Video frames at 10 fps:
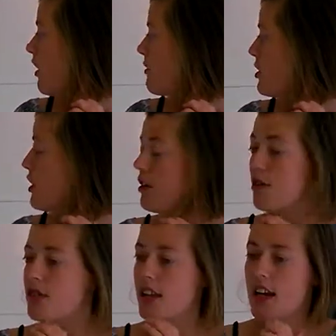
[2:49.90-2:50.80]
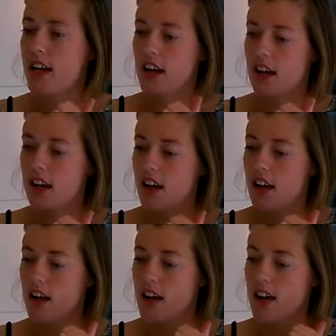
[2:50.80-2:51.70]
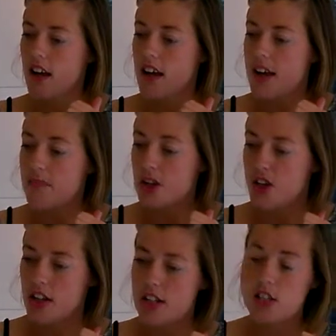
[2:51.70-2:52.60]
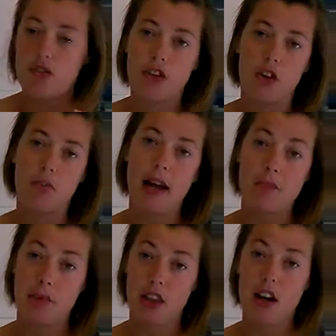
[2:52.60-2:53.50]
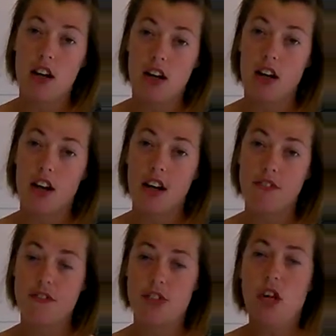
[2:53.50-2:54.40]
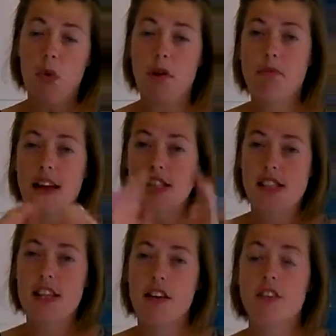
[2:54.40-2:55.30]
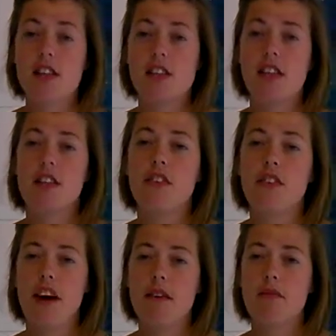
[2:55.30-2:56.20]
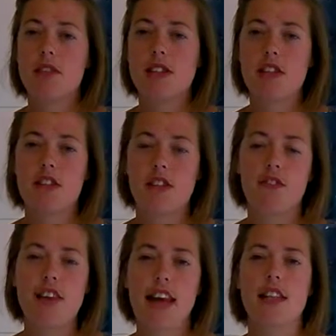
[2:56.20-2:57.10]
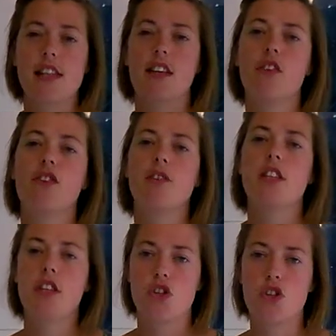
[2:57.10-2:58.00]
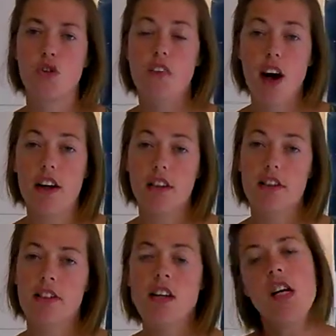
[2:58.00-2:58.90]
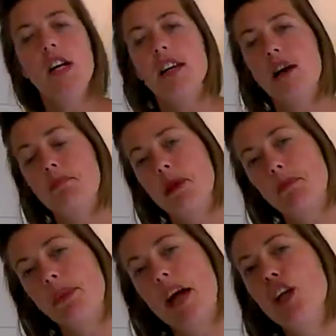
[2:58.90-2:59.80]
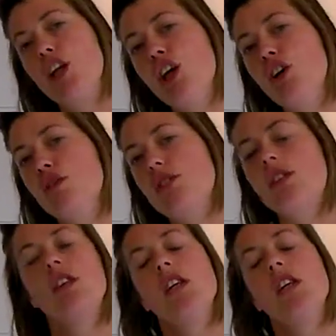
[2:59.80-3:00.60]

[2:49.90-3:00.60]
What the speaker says: using images from Lambeth archives. We made a series of negatives from the digital files that people then used